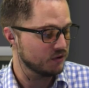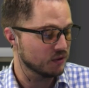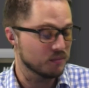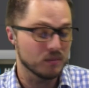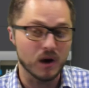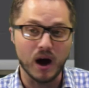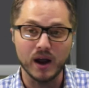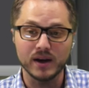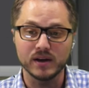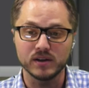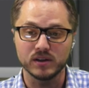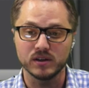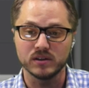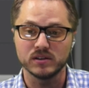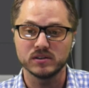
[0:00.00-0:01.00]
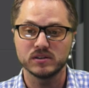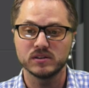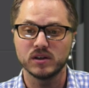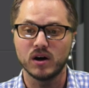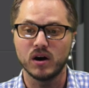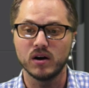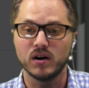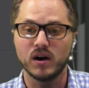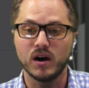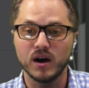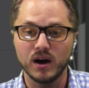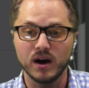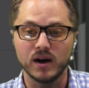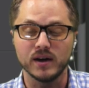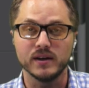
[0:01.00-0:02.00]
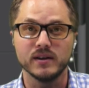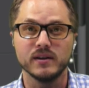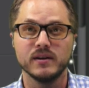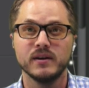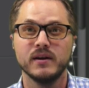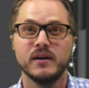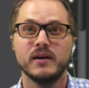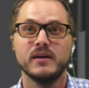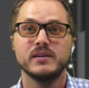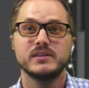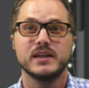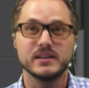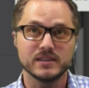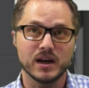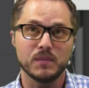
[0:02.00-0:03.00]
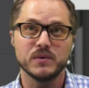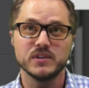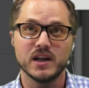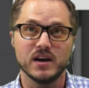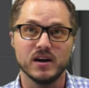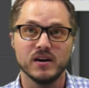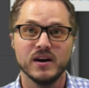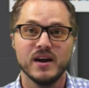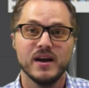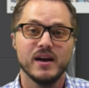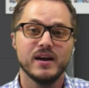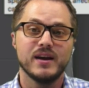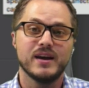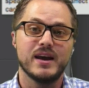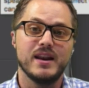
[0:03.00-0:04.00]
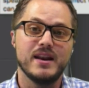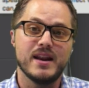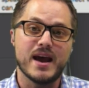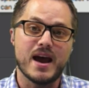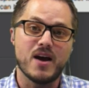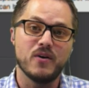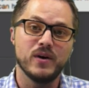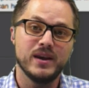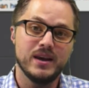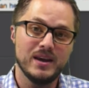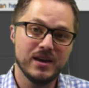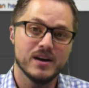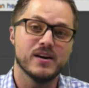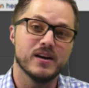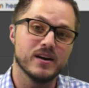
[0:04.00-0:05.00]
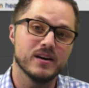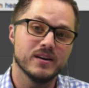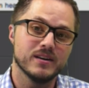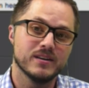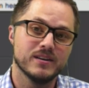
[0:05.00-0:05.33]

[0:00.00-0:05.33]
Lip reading: monitors are on, Desktop Presenter can now hear